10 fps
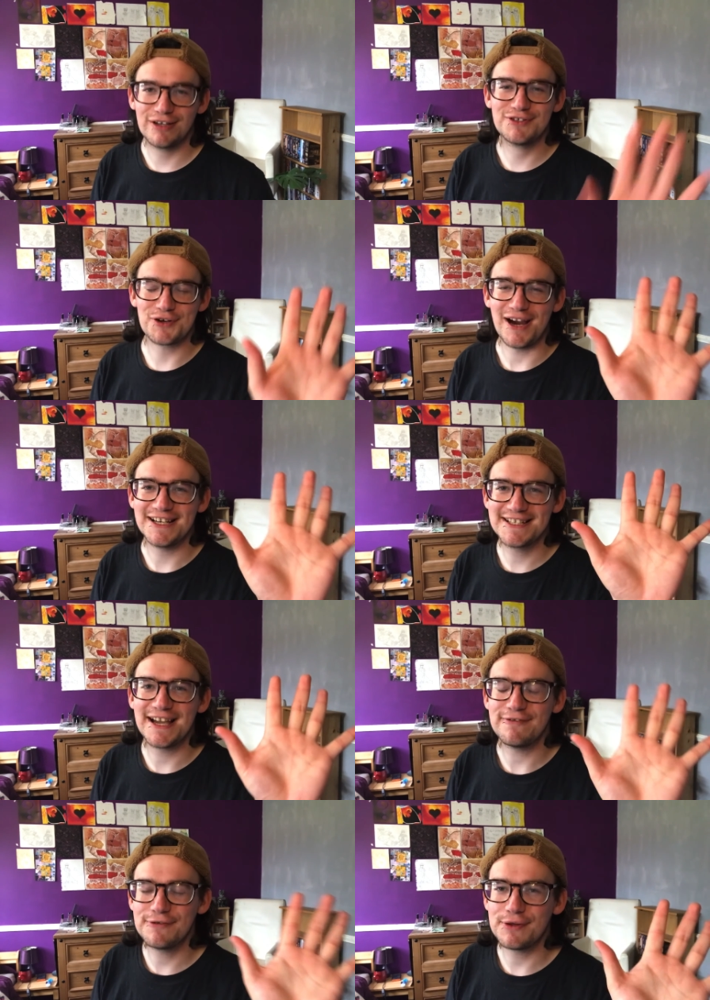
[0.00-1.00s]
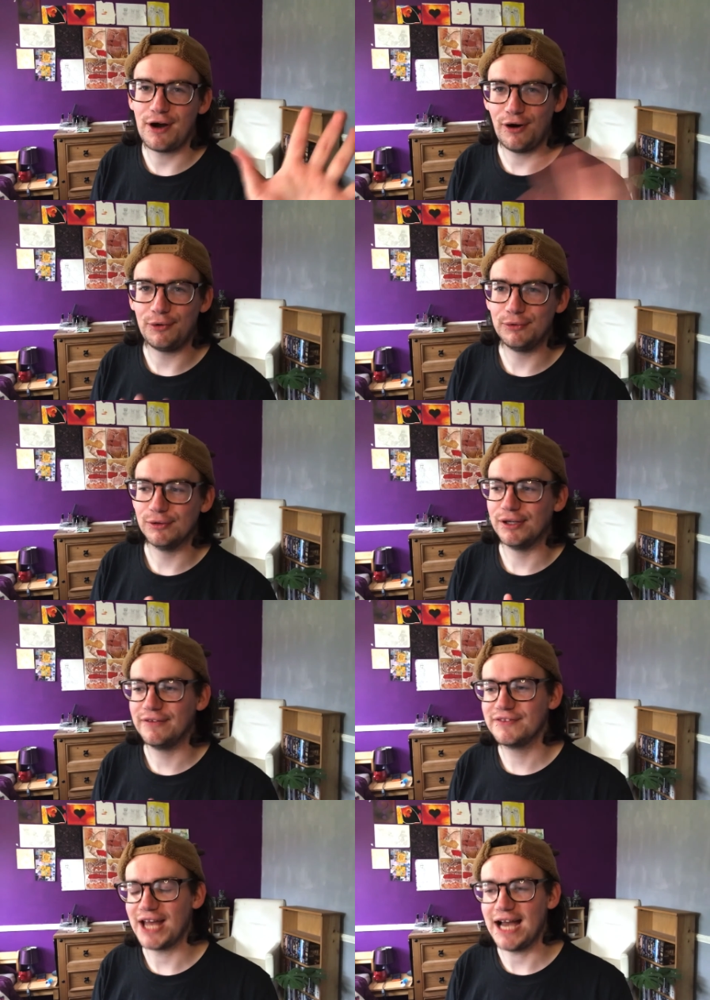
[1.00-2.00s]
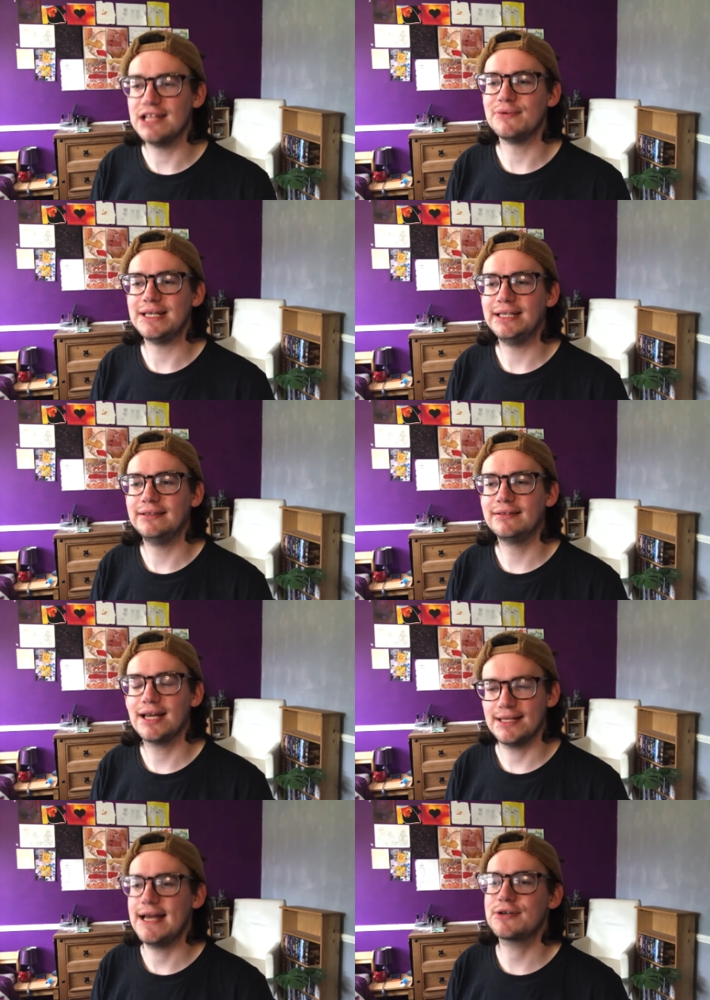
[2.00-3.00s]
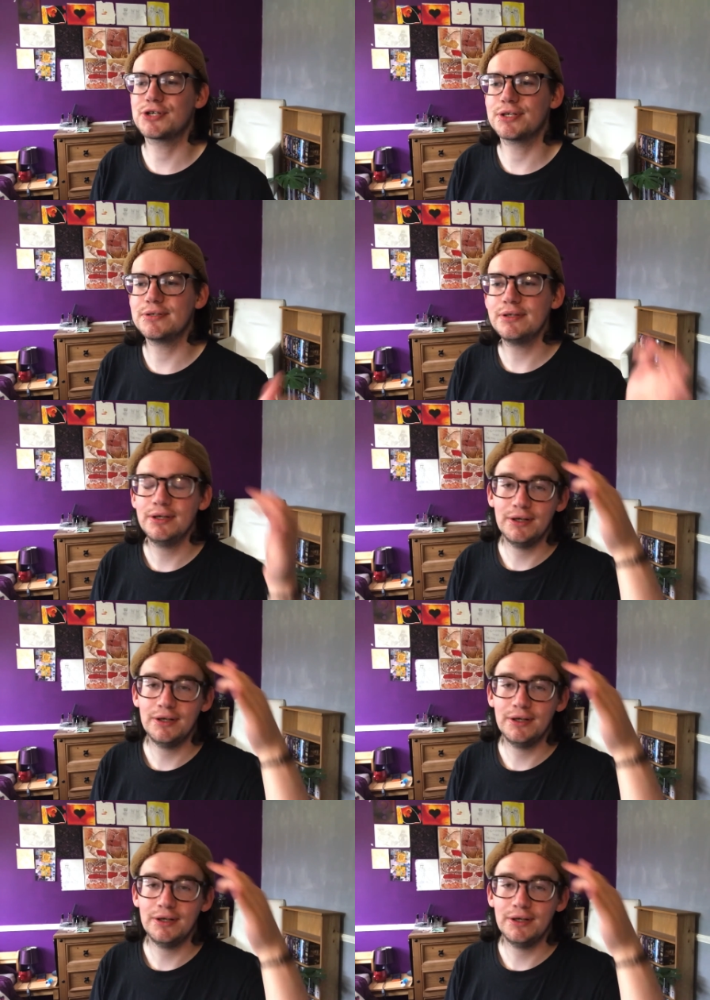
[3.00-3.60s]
trying to get through the whole of the Halloween collection.